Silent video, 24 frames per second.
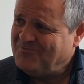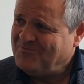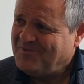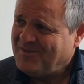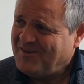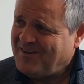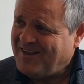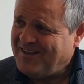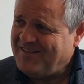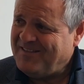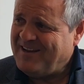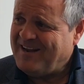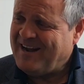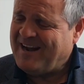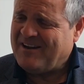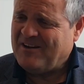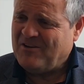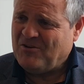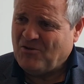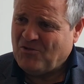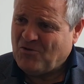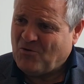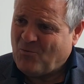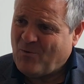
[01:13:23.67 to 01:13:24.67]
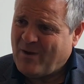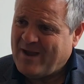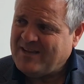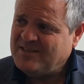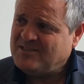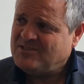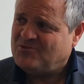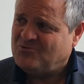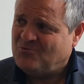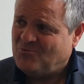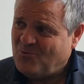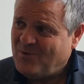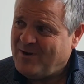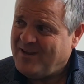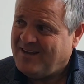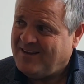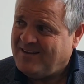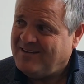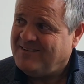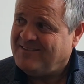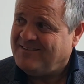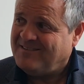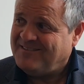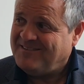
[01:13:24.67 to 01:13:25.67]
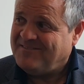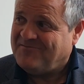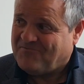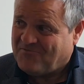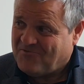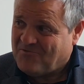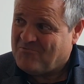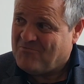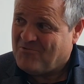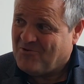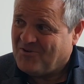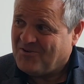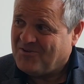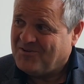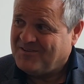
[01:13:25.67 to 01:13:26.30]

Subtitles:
and there are another ways to win in football.